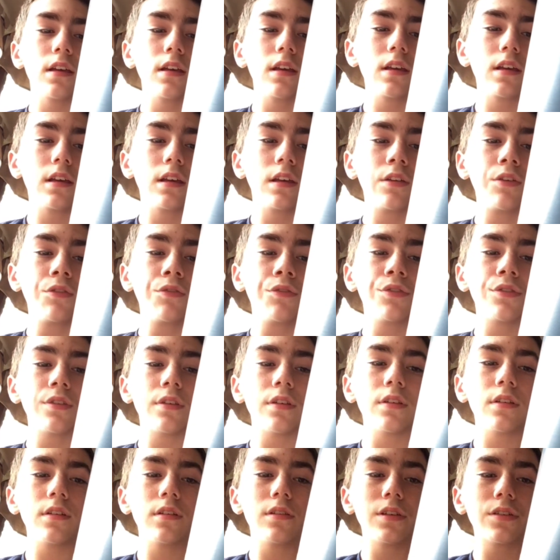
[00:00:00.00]

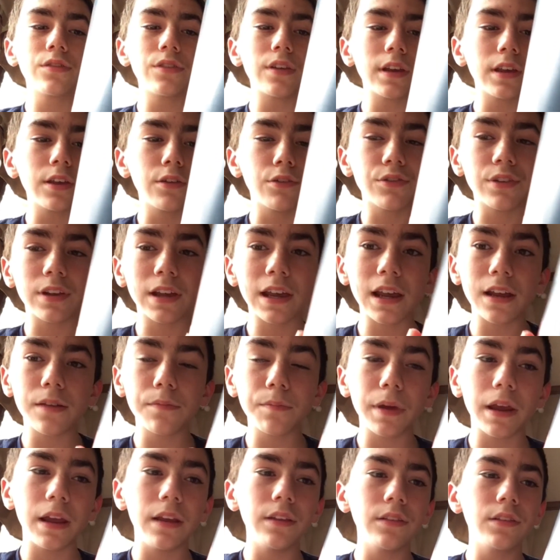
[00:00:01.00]
Looks like it was hand
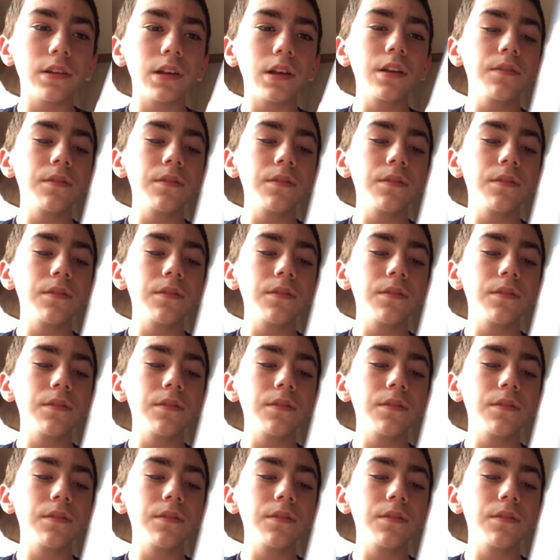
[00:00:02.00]
painted,